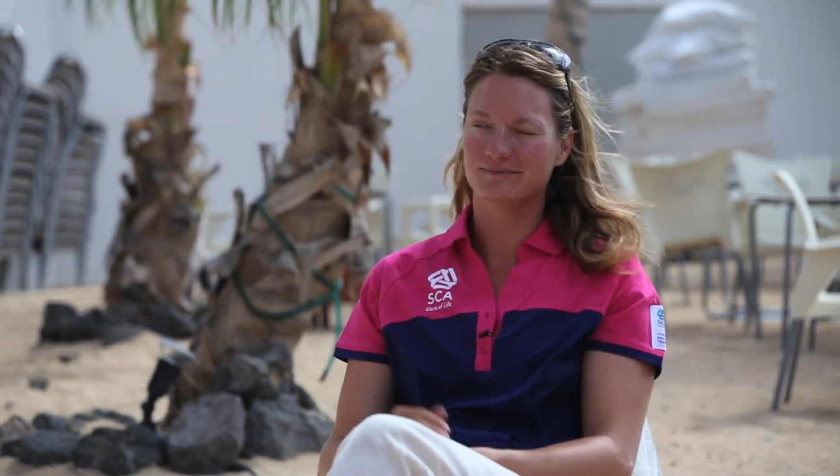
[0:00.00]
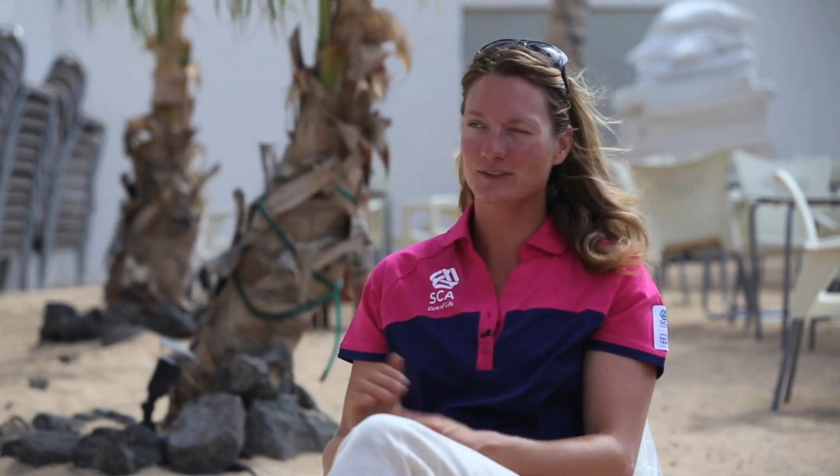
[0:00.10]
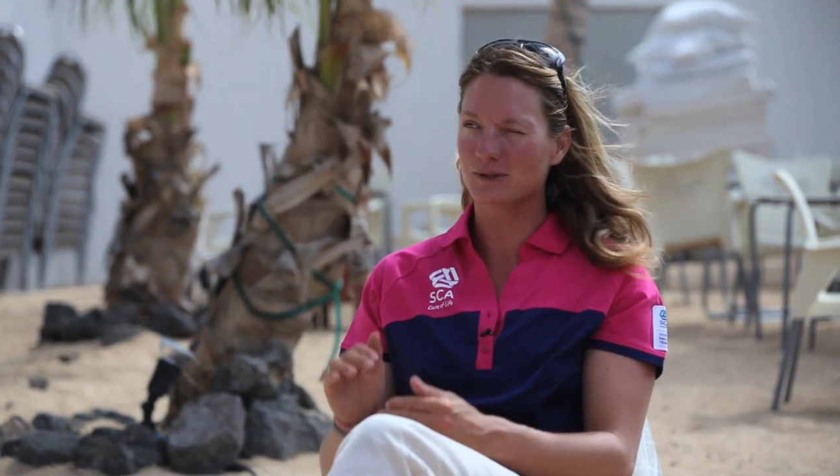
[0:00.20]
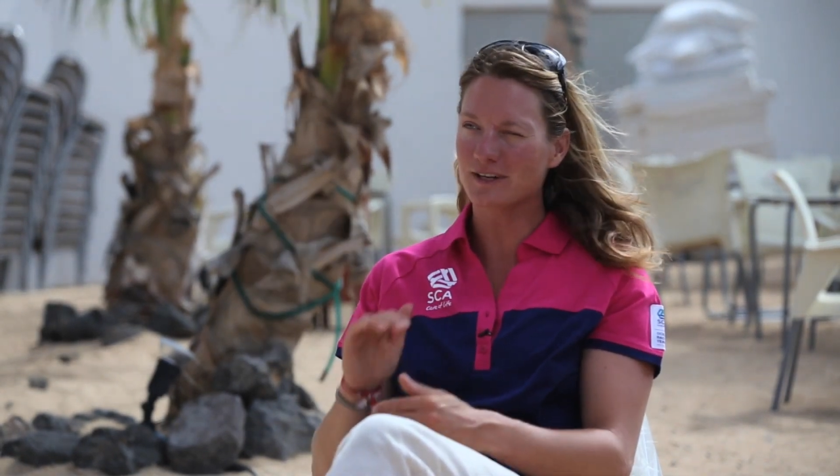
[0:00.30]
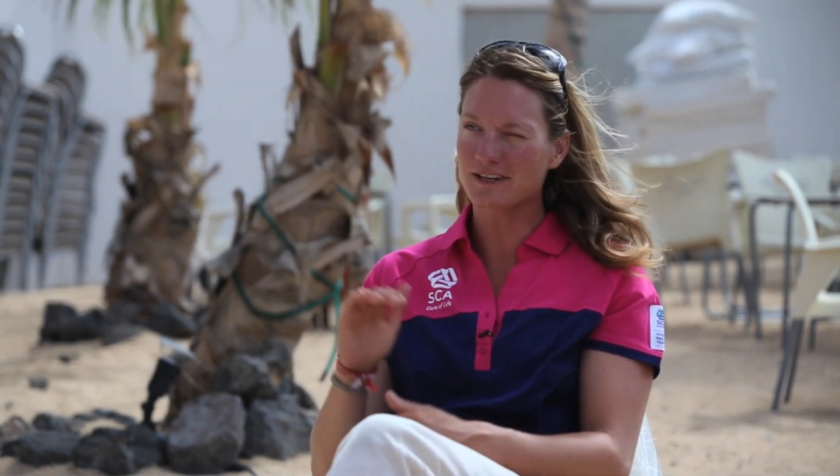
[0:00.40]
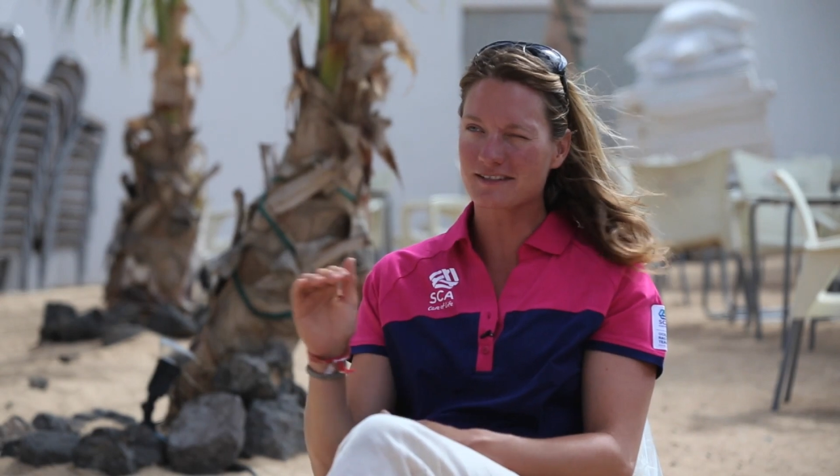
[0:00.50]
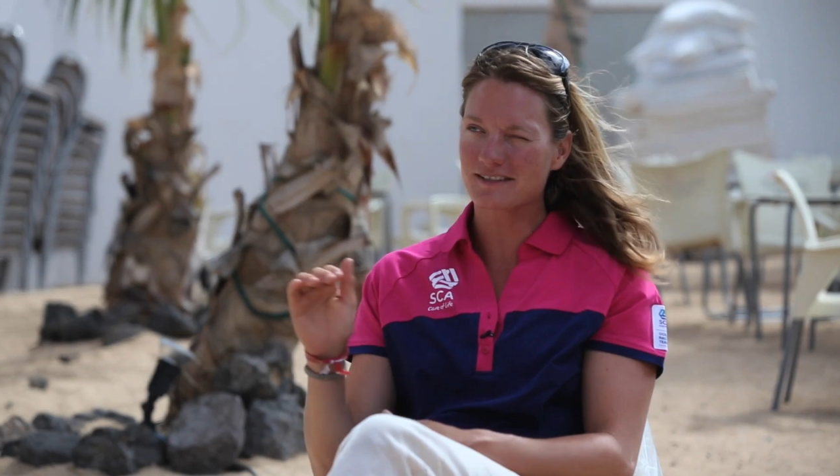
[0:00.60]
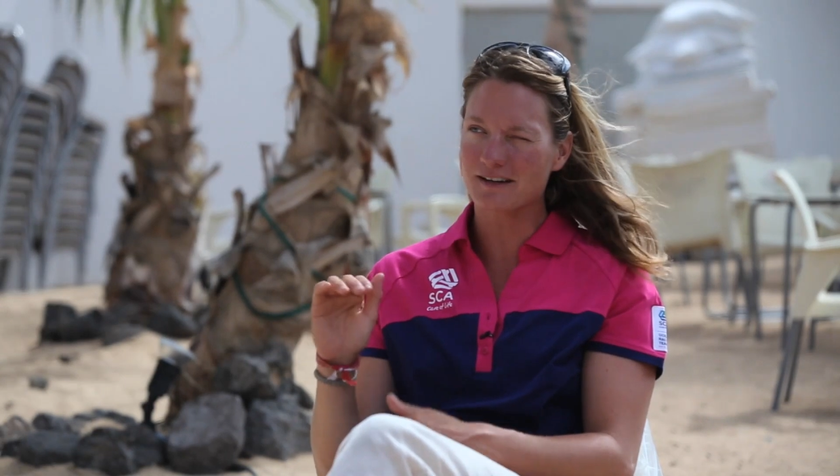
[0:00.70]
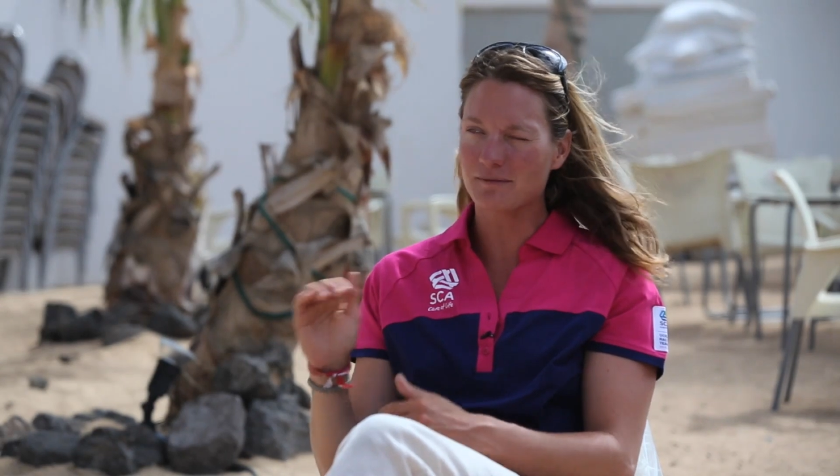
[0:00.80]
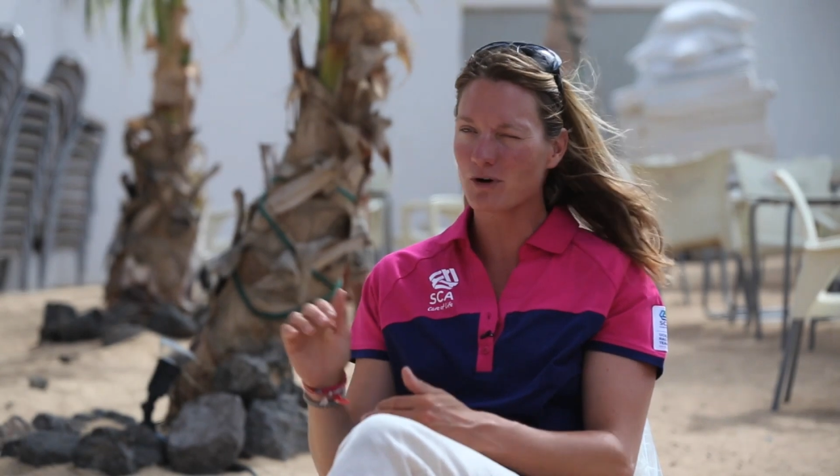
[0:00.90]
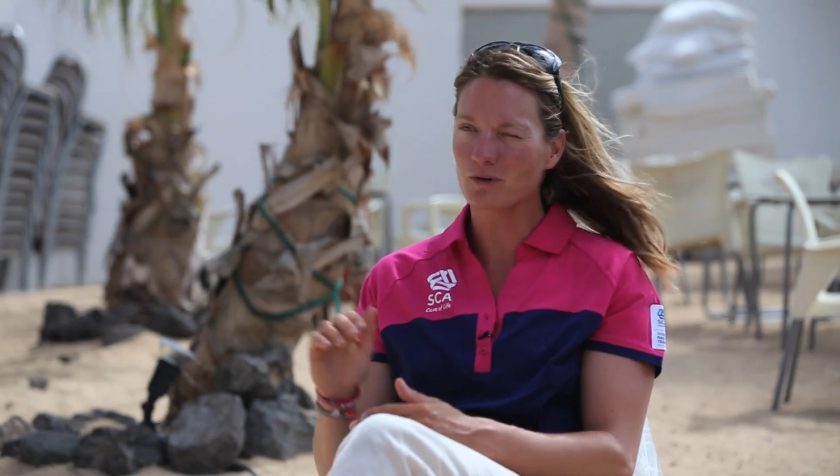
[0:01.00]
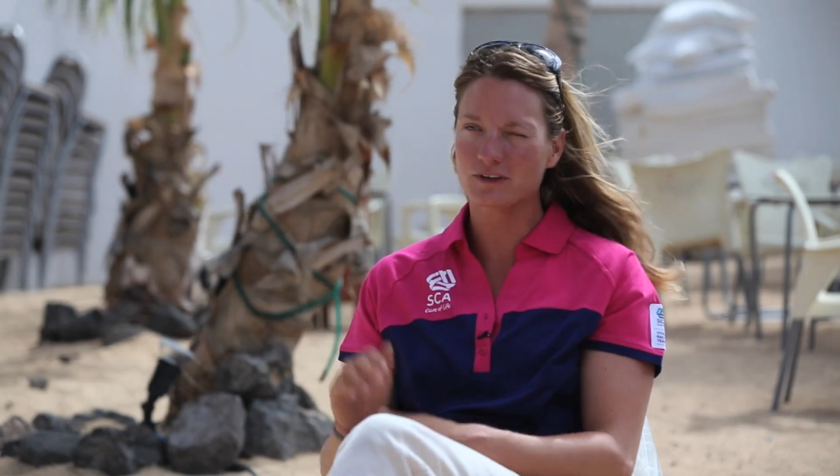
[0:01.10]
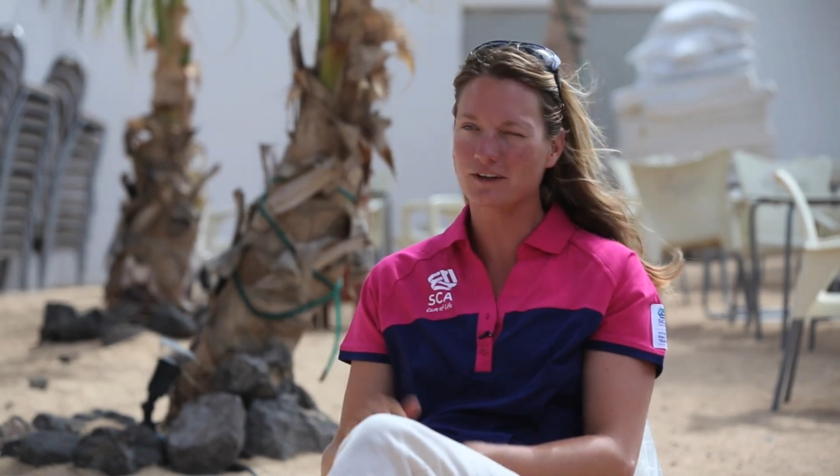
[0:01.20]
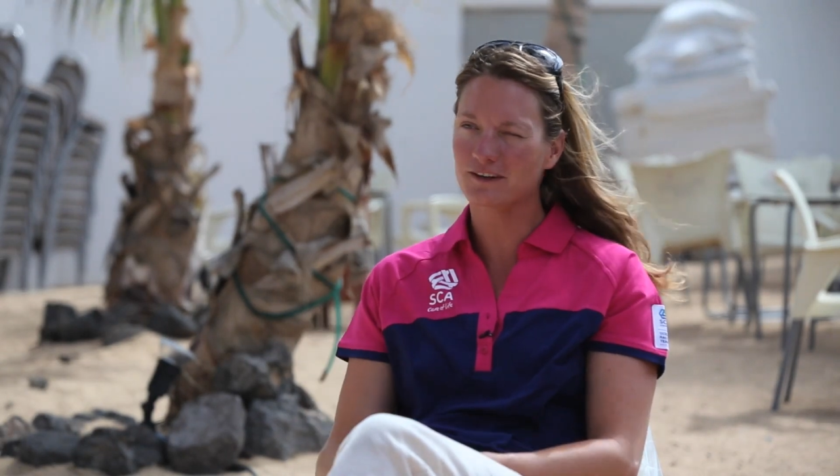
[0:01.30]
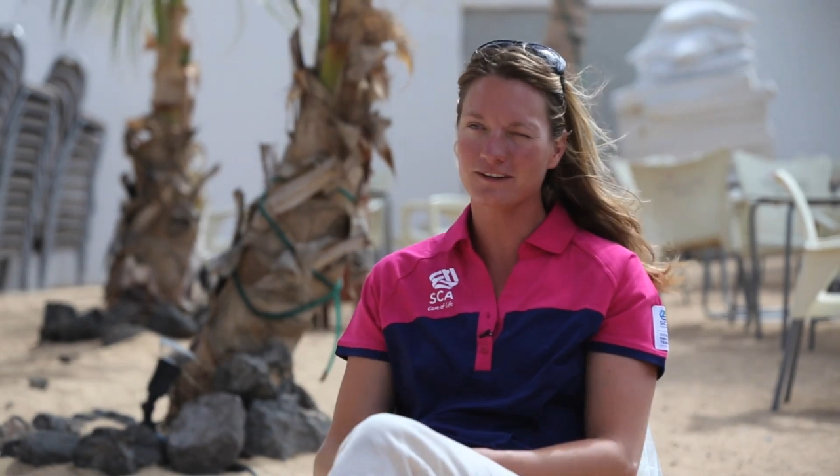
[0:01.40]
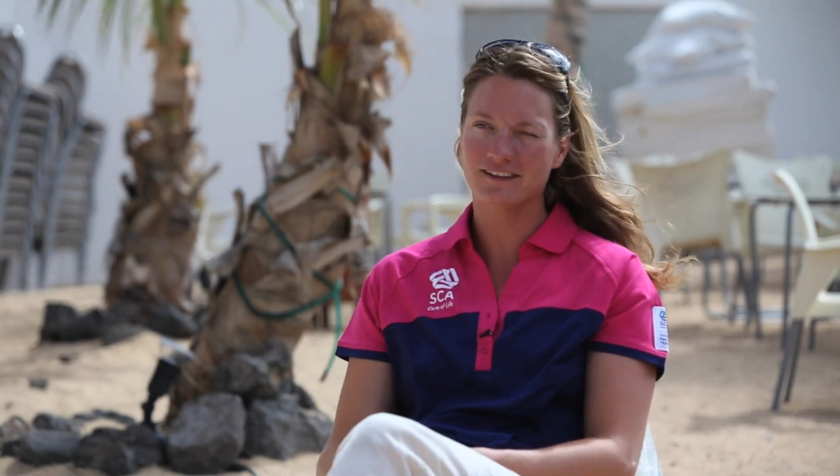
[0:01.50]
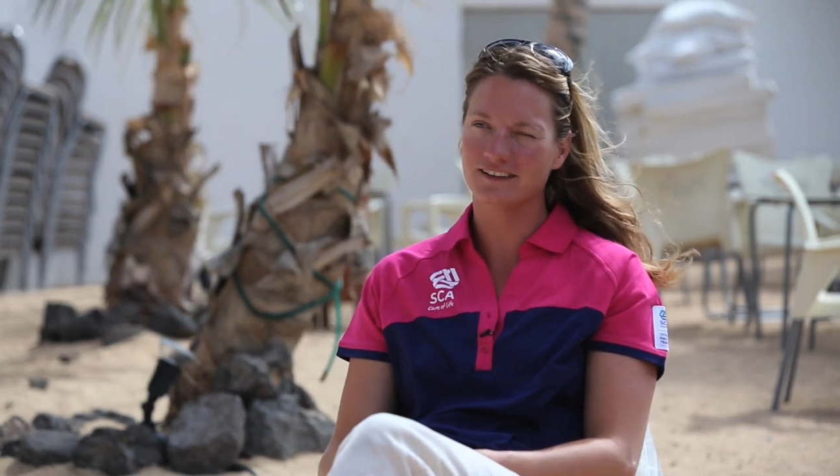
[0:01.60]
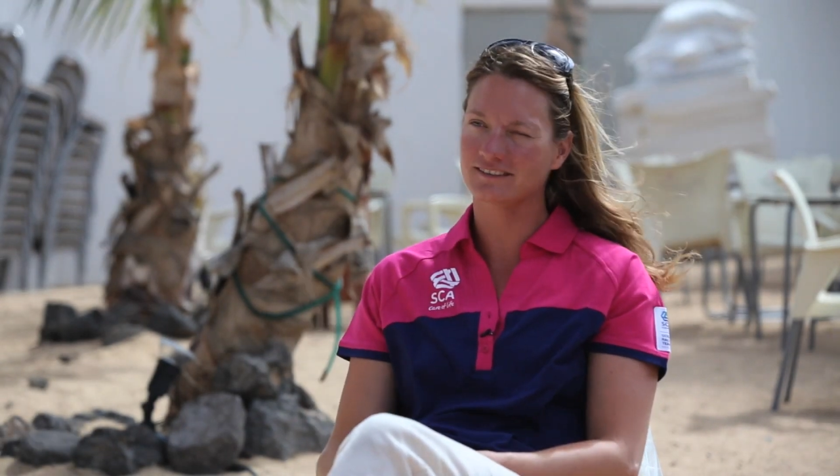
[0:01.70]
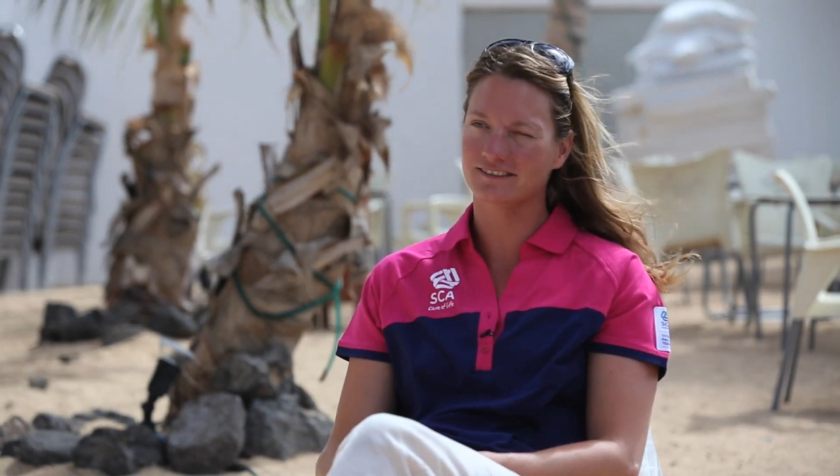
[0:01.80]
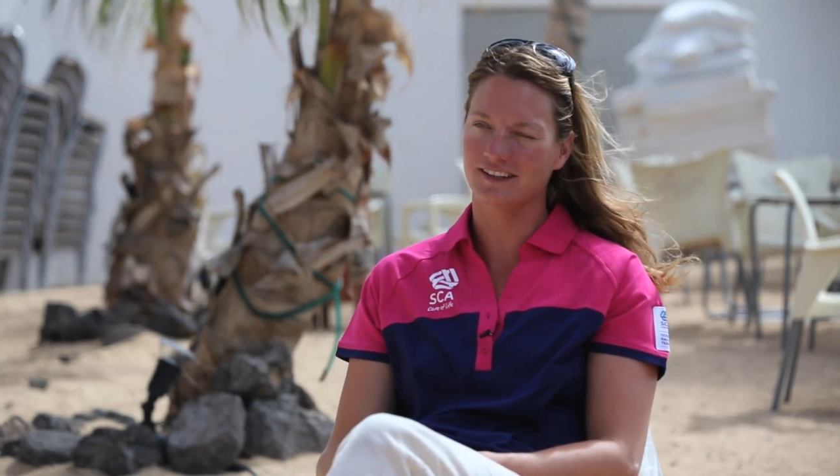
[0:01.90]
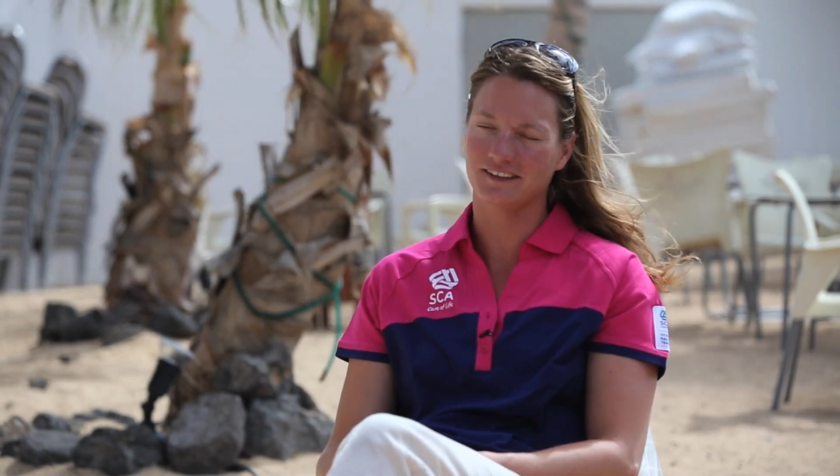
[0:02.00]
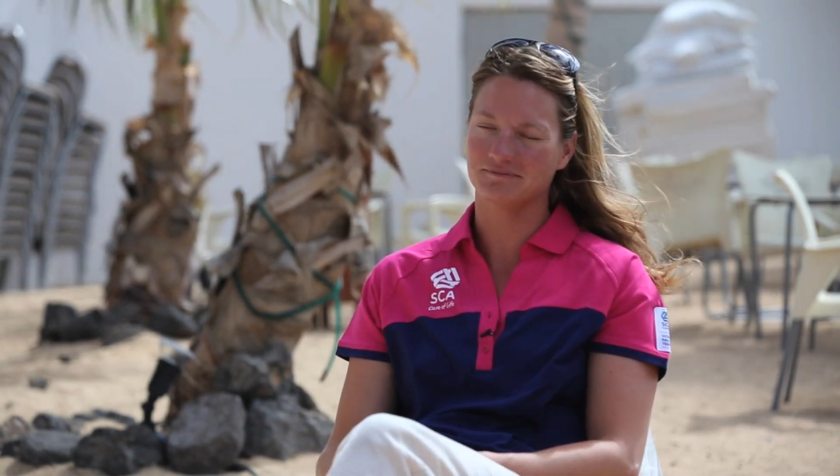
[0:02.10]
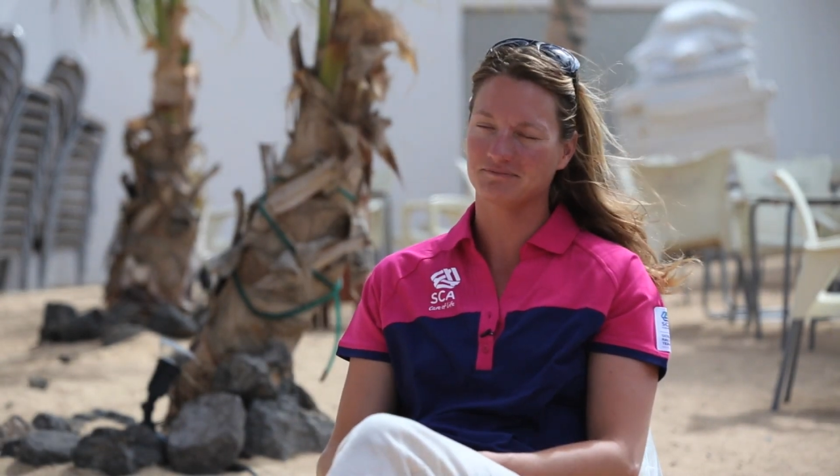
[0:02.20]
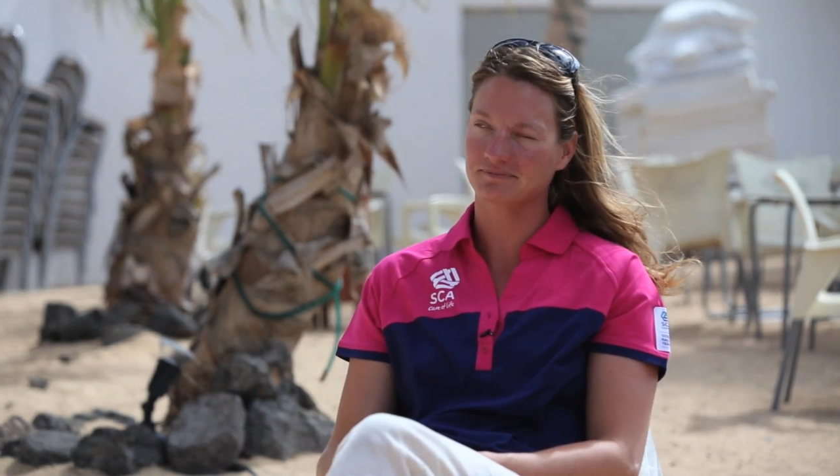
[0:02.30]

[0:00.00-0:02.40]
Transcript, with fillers: tallest uh, blonde girl and yeah.